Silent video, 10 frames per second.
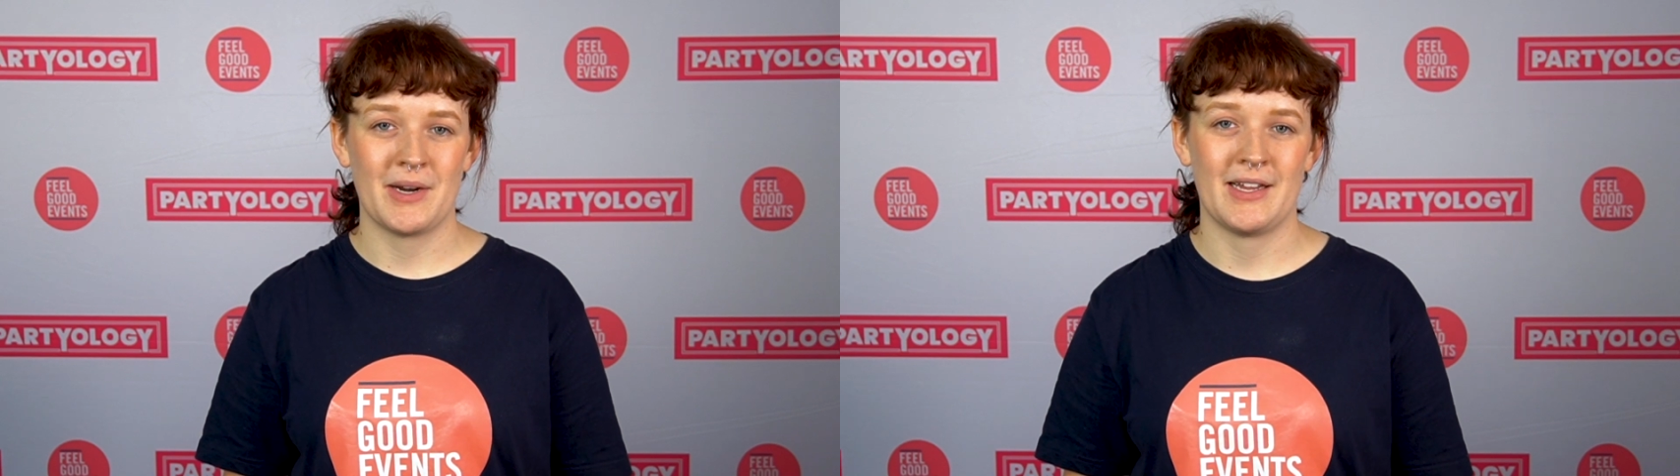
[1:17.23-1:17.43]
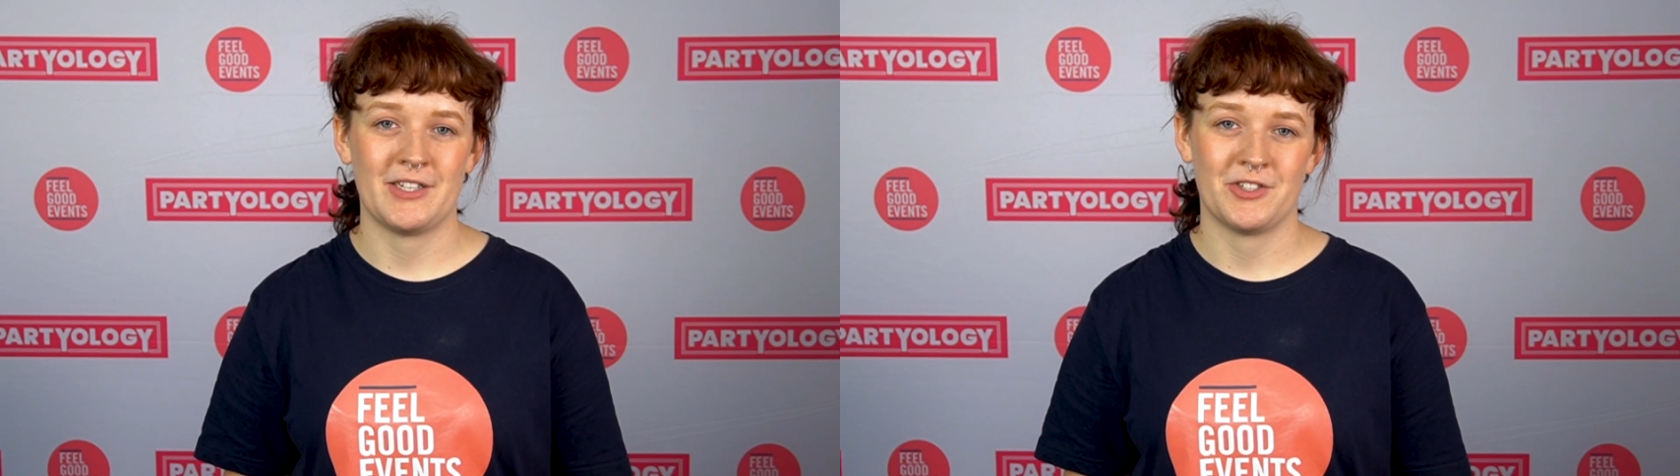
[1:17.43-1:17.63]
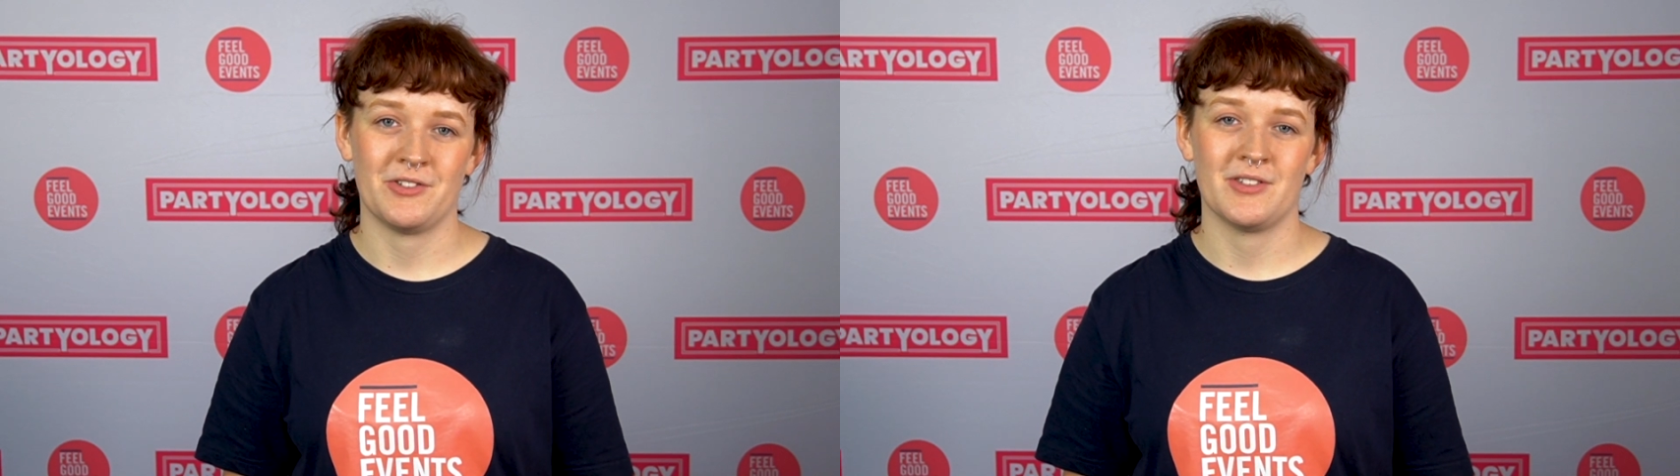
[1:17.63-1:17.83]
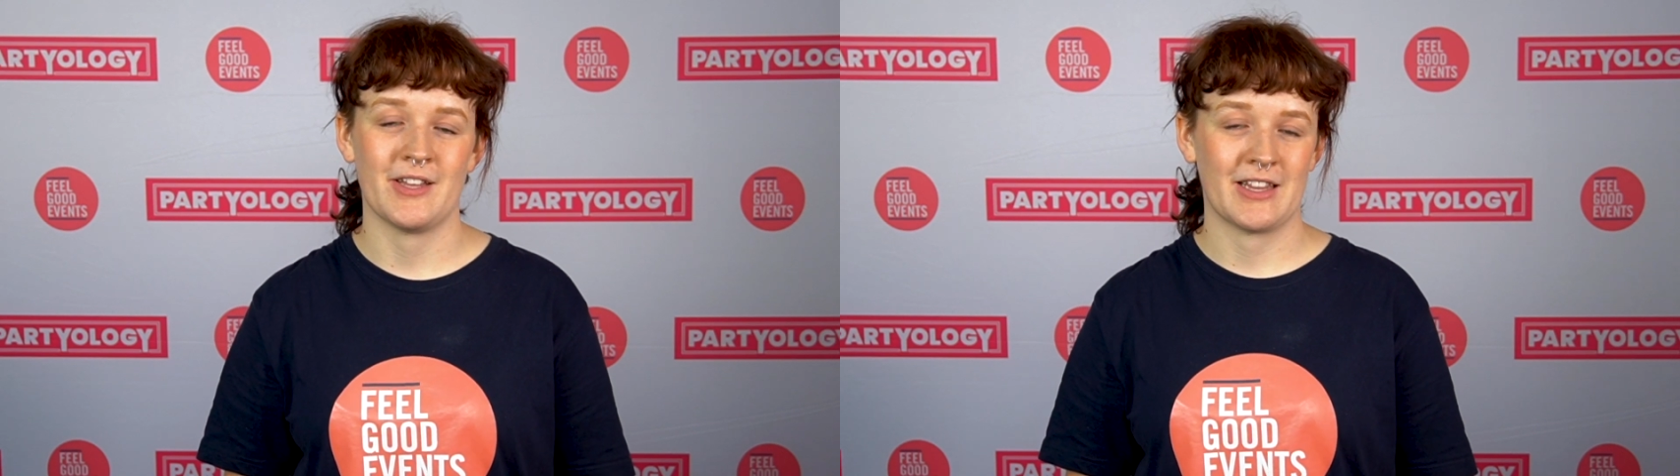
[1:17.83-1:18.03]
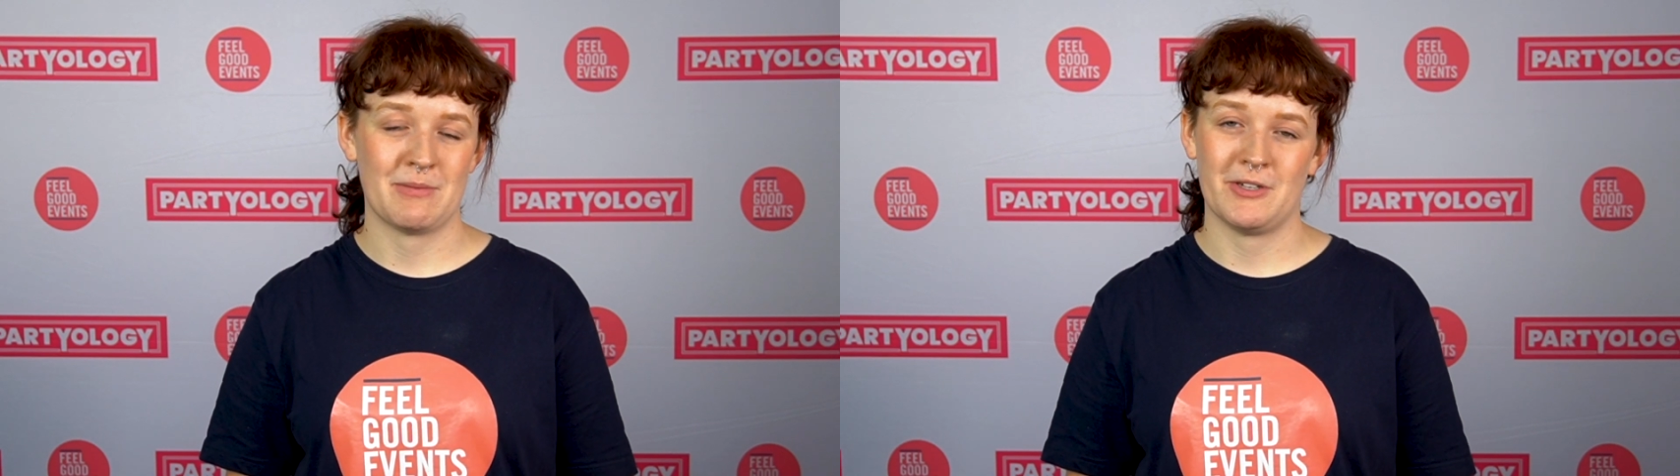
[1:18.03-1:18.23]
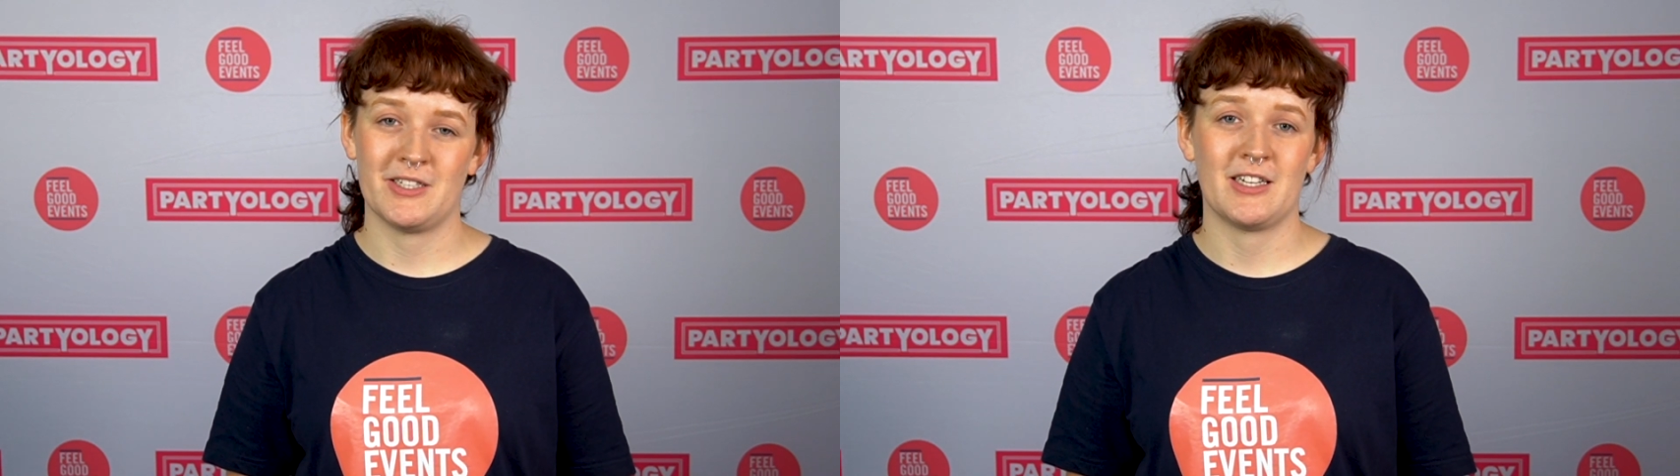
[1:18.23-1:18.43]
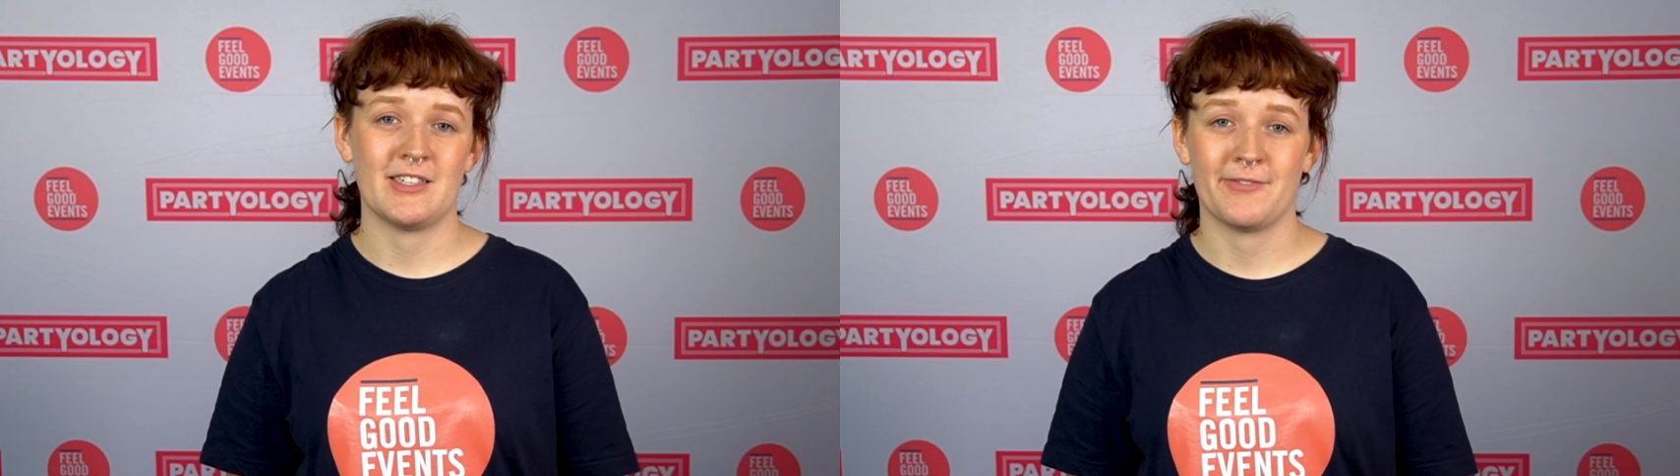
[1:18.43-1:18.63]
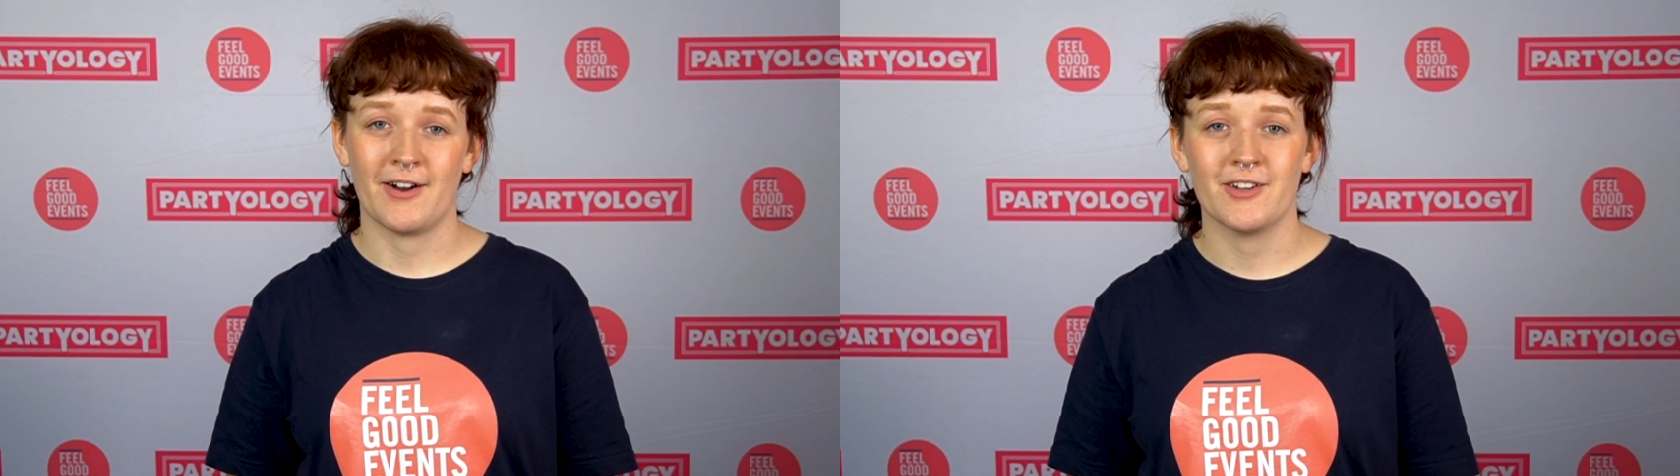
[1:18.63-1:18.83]
any issues like the music
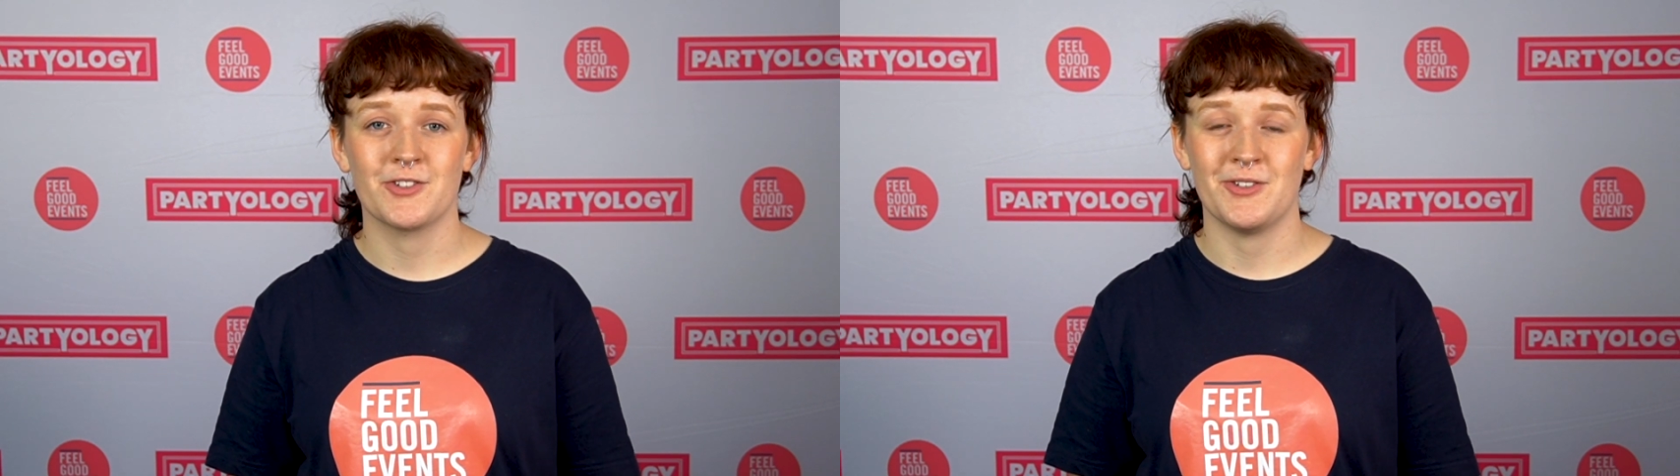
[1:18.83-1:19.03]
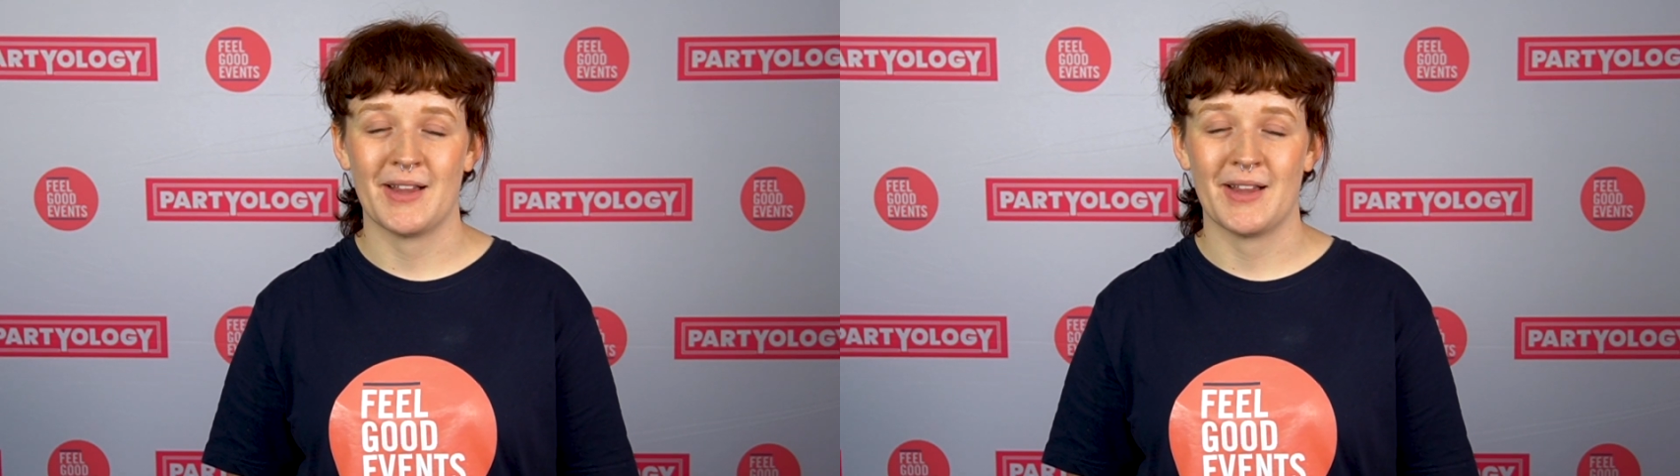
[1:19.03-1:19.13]
is far too